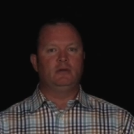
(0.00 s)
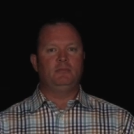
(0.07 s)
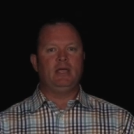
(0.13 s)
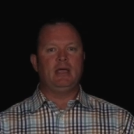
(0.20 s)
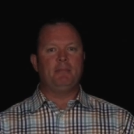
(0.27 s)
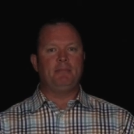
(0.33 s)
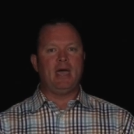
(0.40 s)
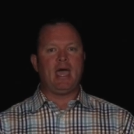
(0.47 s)
going to
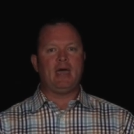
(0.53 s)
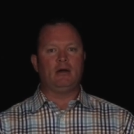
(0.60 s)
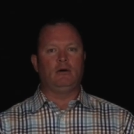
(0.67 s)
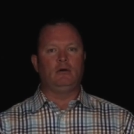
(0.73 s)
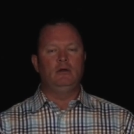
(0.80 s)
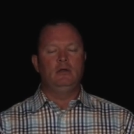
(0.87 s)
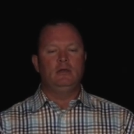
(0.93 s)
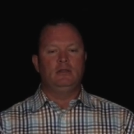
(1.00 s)
be a
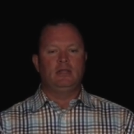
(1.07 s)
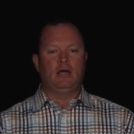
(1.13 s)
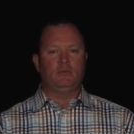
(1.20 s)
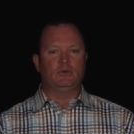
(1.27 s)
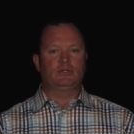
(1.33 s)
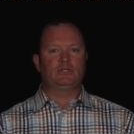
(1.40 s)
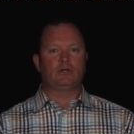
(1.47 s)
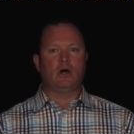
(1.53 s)
battle
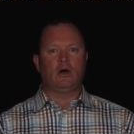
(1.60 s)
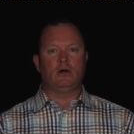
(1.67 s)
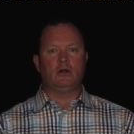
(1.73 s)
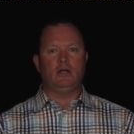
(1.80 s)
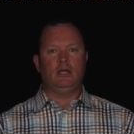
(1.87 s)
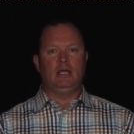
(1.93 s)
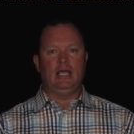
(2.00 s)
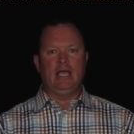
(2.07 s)
that will
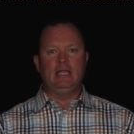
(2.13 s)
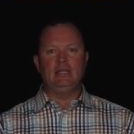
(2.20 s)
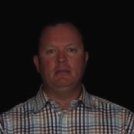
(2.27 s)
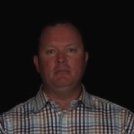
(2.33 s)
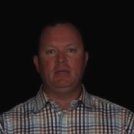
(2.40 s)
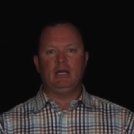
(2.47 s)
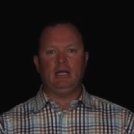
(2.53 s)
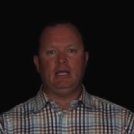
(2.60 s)
start in
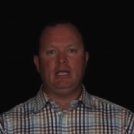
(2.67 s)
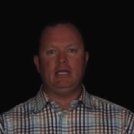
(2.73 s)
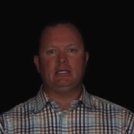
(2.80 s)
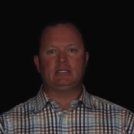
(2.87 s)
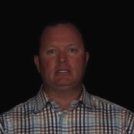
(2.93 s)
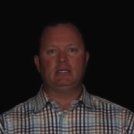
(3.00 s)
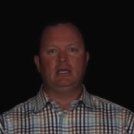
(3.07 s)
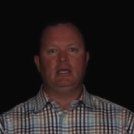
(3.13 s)
the middle
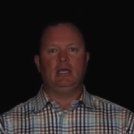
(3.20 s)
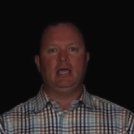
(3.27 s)
east